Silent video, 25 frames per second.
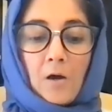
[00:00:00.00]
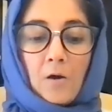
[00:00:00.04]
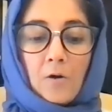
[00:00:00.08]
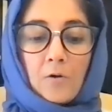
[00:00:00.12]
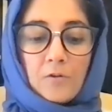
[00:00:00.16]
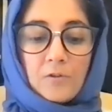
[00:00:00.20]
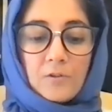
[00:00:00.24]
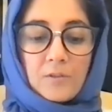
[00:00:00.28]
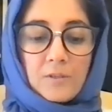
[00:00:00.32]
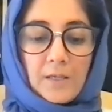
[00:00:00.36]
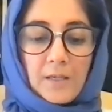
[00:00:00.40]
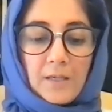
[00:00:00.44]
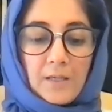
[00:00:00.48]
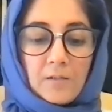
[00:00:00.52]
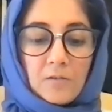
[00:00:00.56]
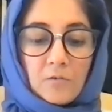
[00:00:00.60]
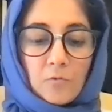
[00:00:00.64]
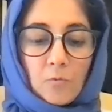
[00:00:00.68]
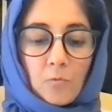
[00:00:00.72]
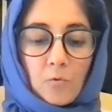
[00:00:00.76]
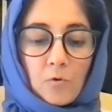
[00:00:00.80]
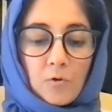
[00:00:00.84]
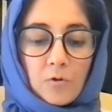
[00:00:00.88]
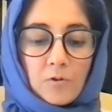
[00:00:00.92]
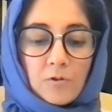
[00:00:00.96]
Hussein's
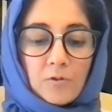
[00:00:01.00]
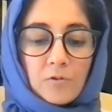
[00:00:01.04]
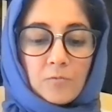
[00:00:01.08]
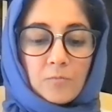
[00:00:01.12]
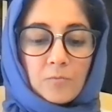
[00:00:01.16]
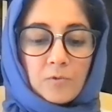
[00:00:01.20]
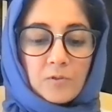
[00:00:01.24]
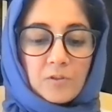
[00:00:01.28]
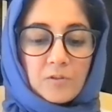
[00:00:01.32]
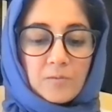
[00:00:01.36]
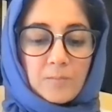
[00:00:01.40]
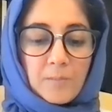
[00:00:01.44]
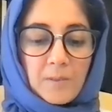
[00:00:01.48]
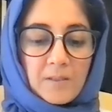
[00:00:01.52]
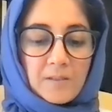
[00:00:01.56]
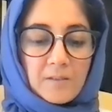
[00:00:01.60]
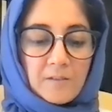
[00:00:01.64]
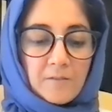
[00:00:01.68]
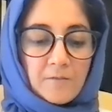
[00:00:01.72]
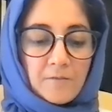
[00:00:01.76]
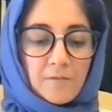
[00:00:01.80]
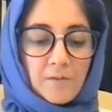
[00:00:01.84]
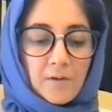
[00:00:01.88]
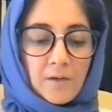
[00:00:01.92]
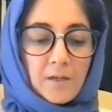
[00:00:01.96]
orders were
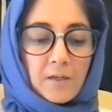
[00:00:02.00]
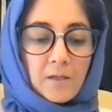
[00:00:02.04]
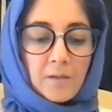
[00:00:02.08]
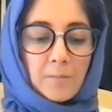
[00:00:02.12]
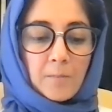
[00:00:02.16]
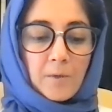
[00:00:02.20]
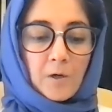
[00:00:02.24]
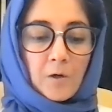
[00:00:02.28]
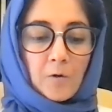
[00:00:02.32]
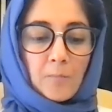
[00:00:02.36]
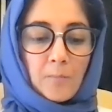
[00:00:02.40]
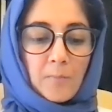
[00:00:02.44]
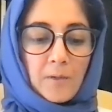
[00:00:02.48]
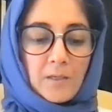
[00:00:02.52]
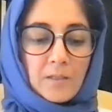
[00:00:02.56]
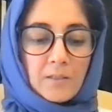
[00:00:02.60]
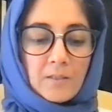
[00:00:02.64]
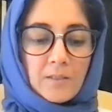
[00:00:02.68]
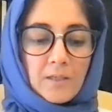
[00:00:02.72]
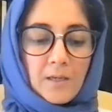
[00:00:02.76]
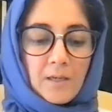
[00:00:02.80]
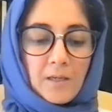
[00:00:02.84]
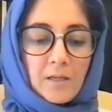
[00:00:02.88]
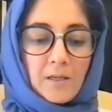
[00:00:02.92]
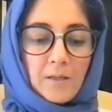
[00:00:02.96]
specified about
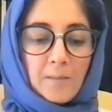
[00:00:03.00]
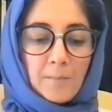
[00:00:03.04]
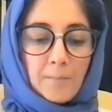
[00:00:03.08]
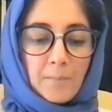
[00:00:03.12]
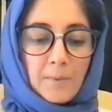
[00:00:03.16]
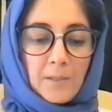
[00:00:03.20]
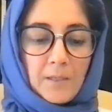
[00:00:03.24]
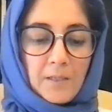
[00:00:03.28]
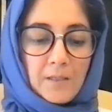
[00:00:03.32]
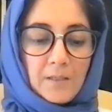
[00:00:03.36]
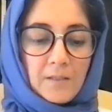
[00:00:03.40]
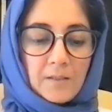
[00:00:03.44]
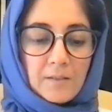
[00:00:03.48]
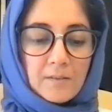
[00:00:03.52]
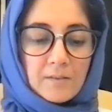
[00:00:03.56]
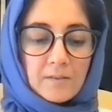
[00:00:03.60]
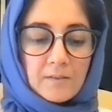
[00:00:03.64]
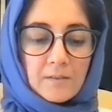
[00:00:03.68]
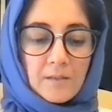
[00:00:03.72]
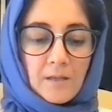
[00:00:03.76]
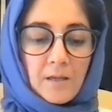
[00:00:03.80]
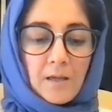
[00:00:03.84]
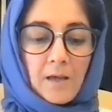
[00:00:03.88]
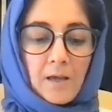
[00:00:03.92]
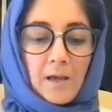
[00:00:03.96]
maintaining
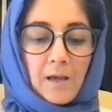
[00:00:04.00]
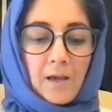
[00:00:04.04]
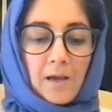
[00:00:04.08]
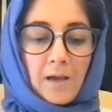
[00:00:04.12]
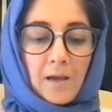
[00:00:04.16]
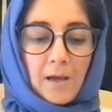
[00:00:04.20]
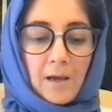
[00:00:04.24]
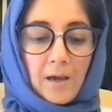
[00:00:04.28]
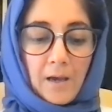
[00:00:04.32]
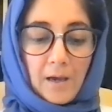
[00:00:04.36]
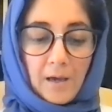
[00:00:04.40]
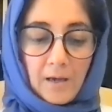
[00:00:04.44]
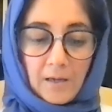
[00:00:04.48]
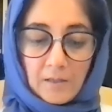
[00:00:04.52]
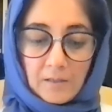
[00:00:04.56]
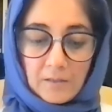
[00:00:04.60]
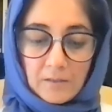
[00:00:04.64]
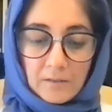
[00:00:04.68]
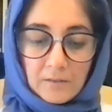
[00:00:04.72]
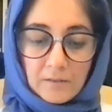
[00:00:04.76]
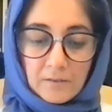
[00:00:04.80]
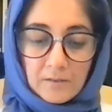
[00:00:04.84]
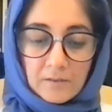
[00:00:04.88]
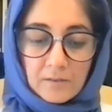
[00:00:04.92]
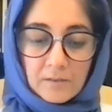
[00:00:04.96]
peace.
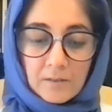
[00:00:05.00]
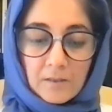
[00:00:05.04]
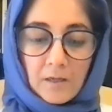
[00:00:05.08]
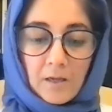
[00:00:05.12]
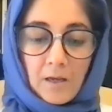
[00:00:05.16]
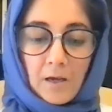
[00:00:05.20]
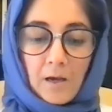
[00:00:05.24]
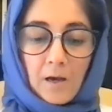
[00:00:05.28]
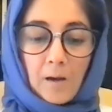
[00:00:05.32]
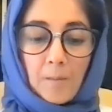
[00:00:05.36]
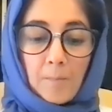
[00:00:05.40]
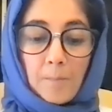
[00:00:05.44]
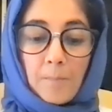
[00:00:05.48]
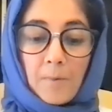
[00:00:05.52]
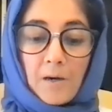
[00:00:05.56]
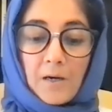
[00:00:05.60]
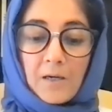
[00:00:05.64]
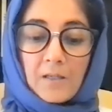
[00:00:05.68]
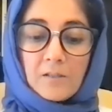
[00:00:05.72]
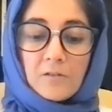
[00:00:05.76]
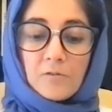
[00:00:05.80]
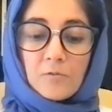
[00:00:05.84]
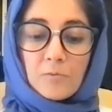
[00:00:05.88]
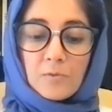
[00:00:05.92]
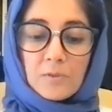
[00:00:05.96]
Hence,
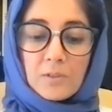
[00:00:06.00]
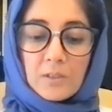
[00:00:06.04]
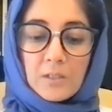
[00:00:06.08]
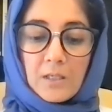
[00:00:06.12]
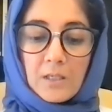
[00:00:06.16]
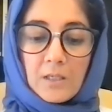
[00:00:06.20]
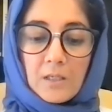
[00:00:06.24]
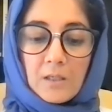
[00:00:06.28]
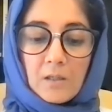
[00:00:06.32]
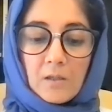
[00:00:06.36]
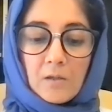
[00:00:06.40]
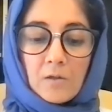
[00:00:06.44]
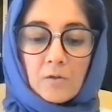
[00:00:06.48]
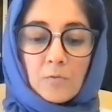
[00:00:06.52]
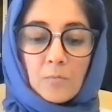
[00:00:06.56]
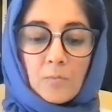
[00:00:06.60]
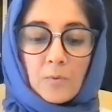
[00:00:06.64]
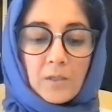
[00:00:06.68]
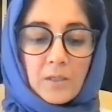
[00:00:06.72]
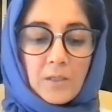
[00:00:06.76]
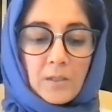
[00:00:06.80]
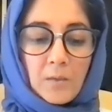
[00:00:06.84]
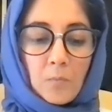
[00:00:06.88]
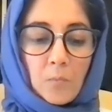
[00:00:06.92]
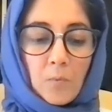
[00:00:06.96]
Abbas was killed
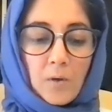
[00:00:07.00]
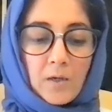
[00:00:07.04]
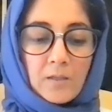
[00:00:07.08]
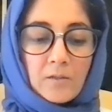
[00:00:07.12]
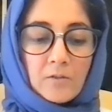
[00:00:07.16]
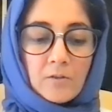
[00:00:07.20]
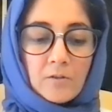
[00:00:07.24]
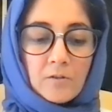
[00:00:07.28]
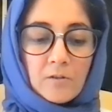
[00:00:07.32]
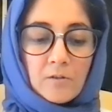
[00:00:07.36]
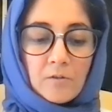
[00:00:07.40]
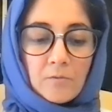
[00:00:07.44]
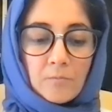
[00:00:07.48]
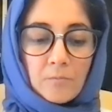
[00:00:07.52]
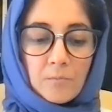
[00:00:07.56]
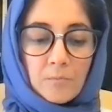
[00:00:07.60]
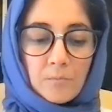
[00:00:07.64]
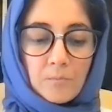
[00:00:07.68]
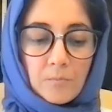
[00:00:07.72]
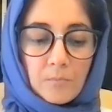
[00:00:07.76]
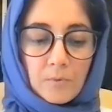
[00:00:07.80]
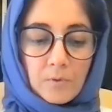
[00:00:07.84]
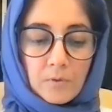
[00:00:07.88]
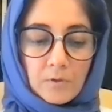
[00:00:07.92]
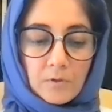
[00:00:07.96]
when he went to the
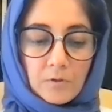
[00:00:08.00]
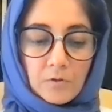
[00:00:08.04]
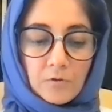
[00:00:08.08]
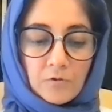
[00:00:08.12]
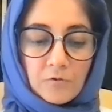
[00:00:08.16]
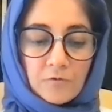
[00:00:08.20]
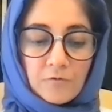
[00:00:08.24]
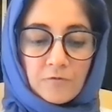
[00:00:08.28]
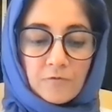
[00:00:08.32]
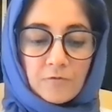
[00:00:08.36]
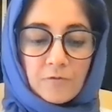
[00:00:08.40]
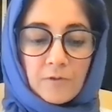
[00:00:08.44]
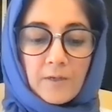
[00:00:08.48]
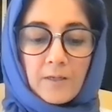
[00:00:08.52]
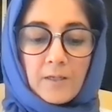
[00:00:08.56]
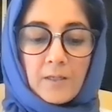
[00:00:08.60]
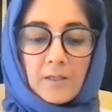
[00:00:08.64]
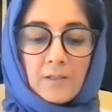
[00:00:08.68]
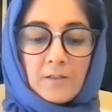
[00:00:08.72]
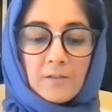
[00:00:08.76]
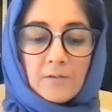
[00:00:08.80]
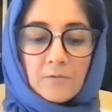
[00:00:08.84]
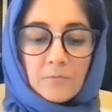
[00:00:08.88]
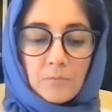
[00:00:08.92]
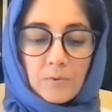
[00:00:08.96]

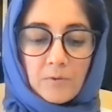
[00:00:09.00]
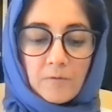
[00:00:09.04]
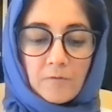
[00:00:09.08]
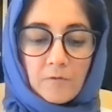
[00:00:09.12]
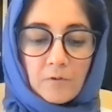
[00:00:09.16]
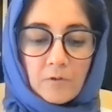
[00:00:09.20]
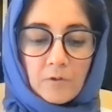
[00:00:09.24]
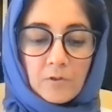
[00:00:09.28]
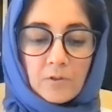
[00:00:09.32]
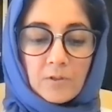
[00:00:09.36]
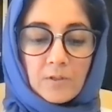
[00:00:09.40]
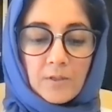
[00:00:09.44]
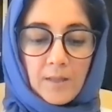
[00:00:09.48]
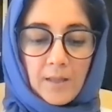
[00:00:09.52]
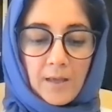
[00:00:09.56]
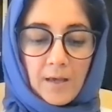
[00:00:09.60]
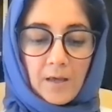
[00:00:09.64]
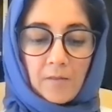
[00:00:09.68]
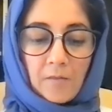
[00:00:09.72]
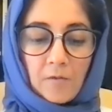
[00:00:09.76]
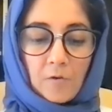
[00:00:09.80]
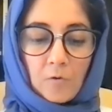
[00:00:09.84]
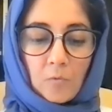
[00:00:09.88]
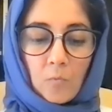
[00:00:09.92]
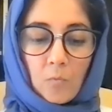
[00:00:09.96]
Euphrates River to
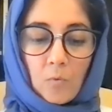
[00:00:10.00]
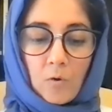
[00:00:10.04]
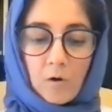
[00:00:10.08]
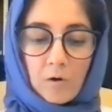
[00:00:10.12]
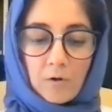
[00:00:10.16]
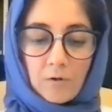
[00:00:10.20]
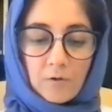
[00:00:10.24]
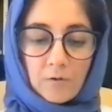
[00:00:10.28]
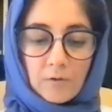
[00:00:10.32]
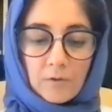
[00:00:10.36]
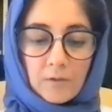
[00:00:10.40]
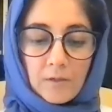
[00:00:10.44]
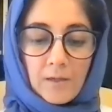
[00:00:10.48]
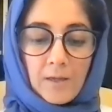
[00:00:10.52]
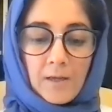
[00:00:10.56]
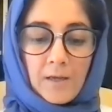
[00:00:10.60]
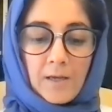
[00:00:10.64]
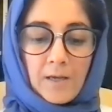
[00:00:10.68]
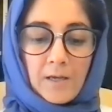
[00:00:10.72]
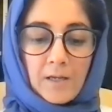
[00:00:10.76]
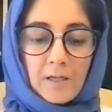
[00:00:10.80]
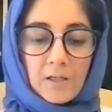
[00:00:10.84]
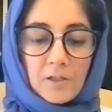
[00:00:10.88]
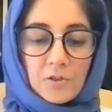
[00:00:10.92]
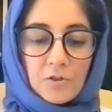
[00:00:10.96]
gather water.
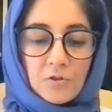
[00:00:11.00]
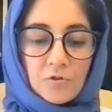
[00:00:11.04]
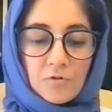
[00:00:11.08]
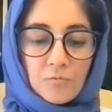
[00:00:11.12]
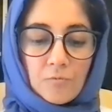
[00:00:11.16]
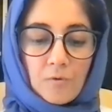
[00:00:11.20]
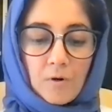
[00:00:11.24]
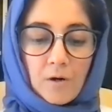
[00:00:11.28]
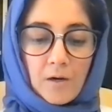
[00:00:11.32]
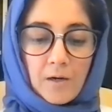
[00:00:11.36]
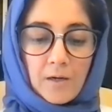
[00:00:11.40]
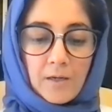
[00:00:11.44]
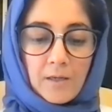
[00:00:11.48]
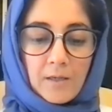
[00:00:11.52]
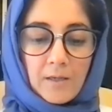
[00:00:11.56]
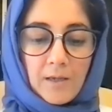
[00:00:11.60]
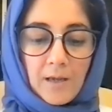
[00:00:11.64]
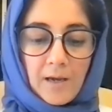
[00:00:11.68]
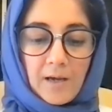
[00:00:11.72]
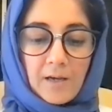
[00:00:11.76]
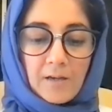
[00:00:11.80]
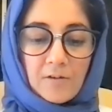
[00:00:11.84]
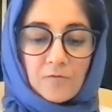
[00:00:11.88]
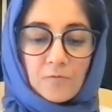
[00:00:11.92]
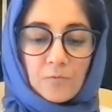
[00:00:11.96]
His shrine,
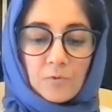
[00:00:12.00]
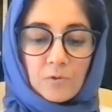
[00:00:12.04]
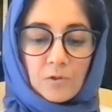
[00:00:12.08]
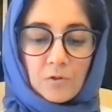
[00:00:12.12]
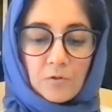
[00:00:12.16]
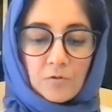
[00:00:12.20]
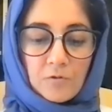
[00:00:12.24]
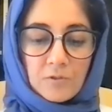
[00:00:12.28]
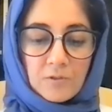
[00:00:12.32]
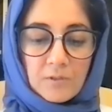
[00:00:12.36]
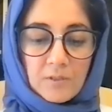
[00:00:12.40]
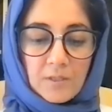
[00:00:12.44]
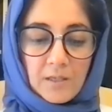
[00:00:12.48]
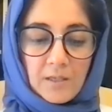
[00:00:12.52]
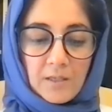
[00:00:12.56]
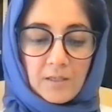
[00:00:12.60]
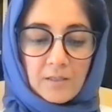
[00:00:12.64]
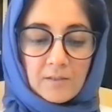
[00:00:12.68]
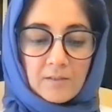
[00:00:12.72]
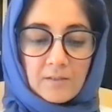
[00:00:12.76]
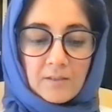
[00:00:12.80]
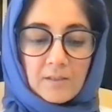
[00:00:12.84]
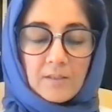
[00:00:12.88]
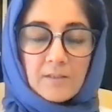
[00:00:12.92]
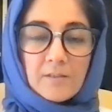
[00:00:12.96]
as with
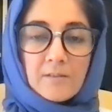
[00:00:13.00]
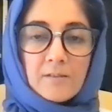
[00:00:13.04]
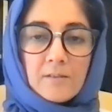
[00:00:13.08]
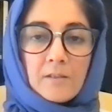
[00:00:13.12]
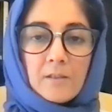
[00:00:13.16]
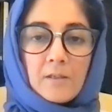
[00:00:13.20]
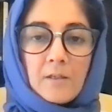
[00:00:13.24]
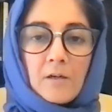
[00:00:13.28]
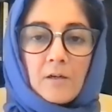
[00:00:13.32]
Hussein's, is in